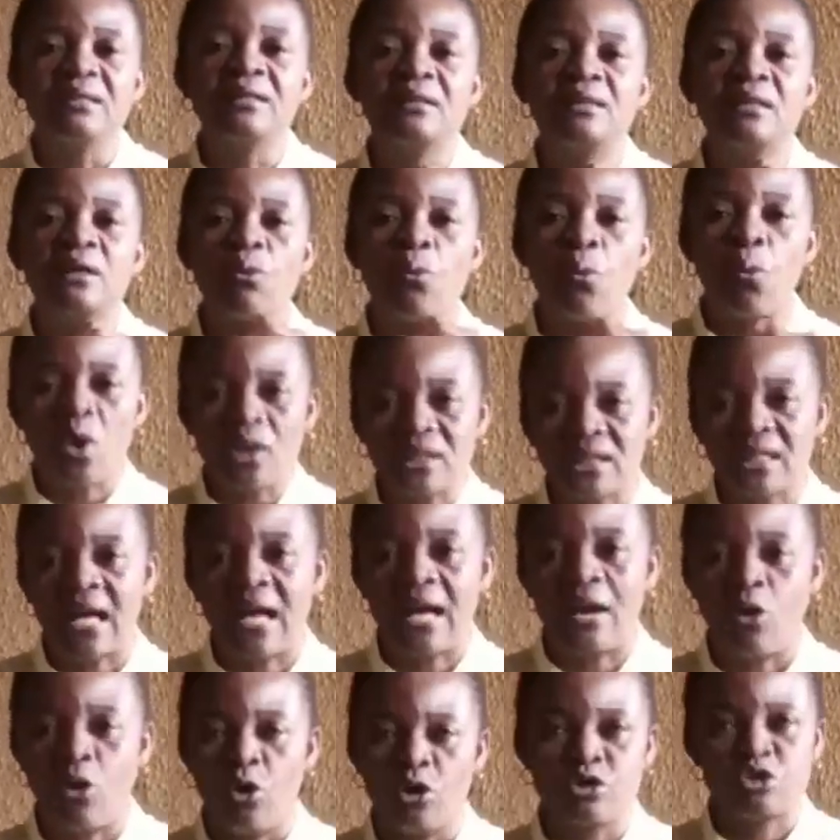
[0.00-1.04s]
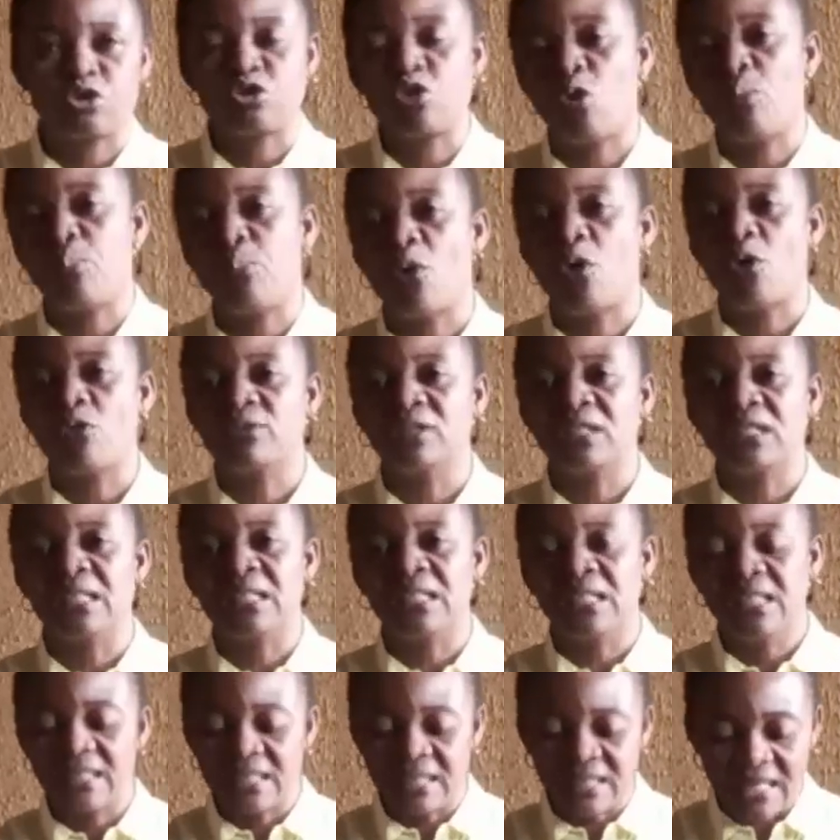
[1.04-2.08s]
water on top of
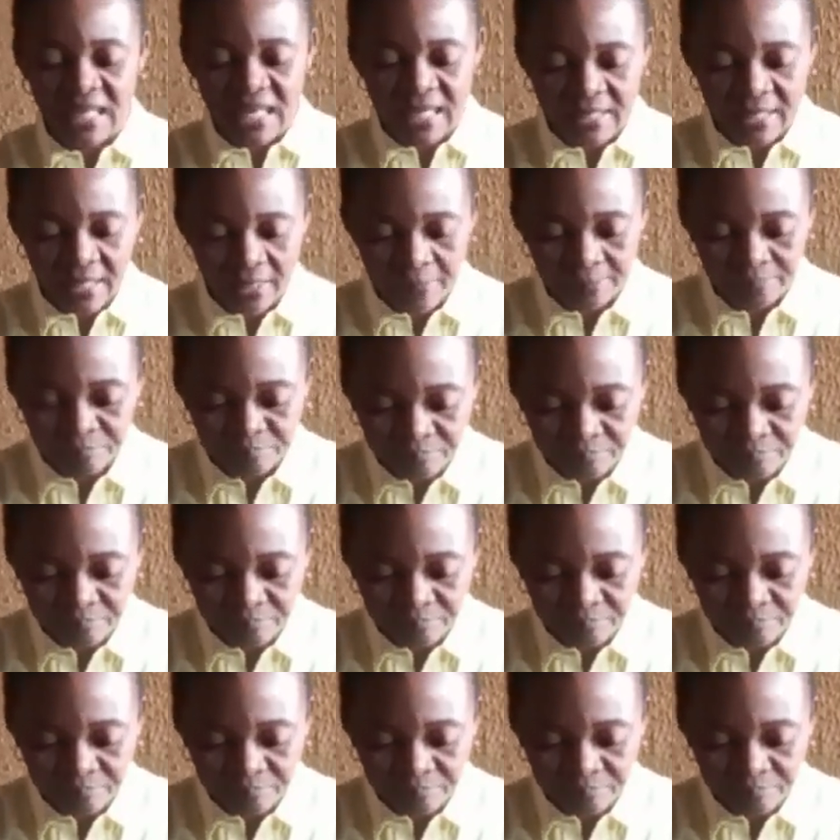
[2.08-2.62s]
the layer.